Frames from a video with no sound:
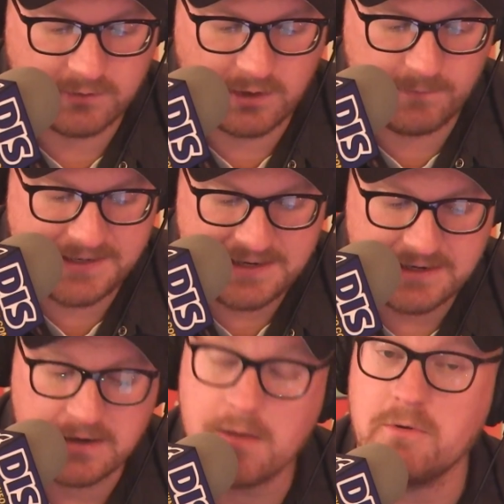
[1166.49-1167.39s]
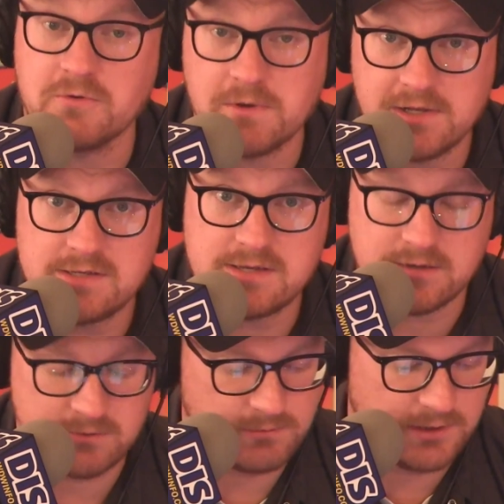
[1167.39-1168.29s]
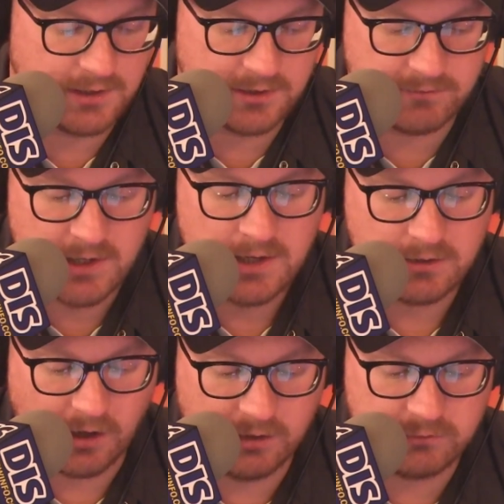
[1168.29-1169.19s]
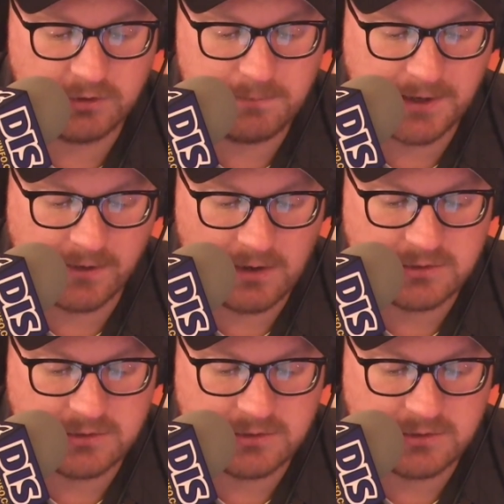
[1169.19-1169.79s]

Coming in at number twenty-six, we have... Country Bear